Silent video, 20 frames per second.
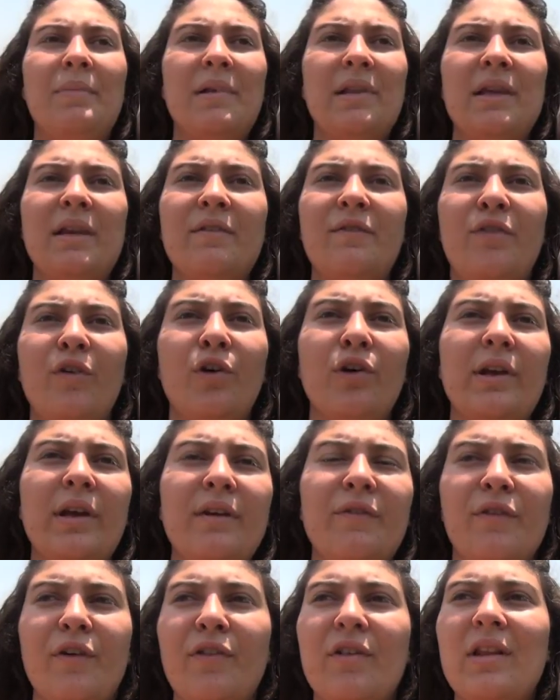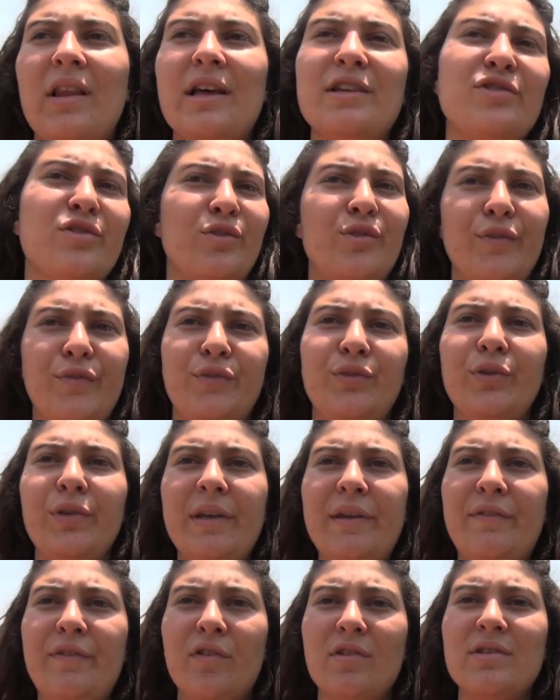believe voting for the lesser of two
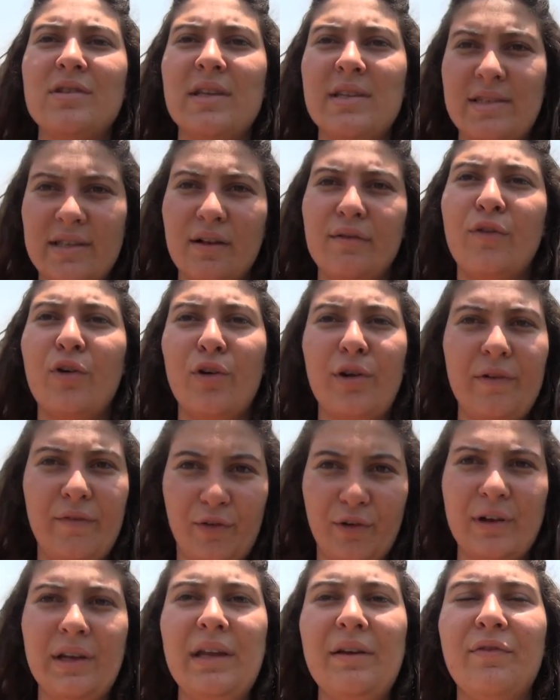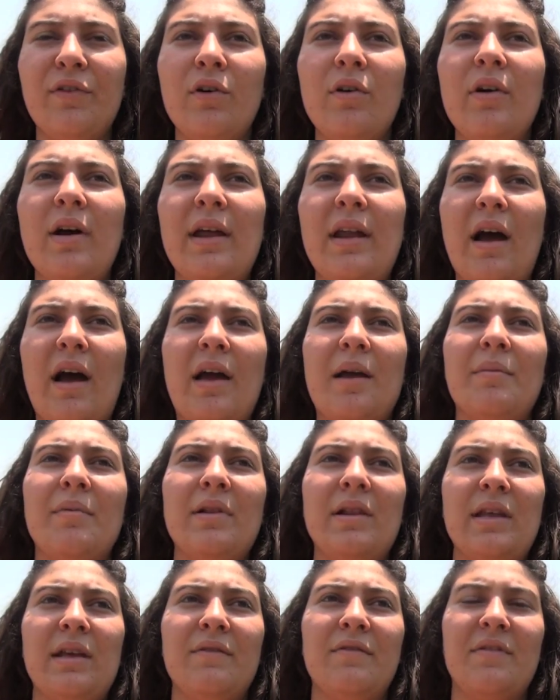evils is still voting for an evil, and I
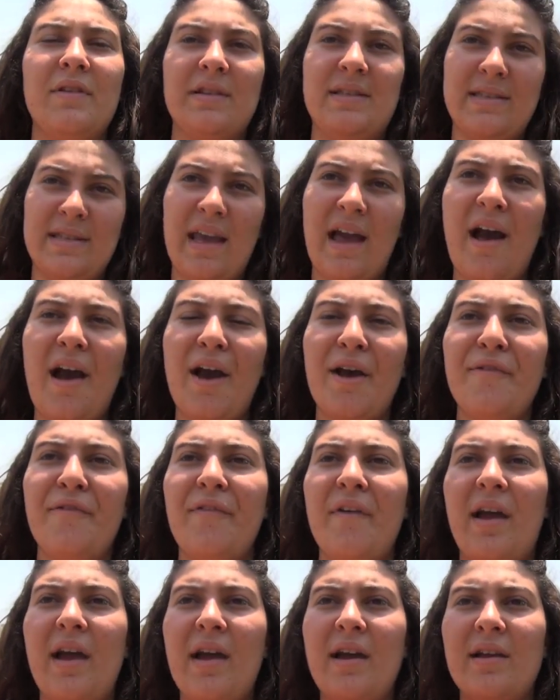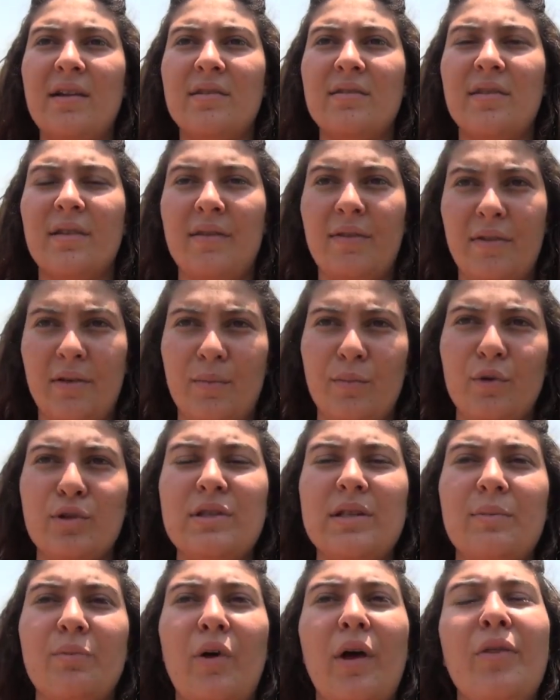believe that SCAF and the
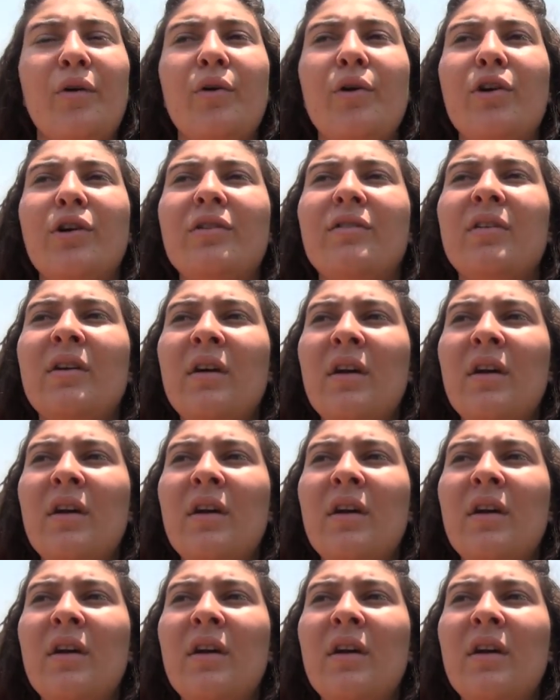Muslim Brotherhood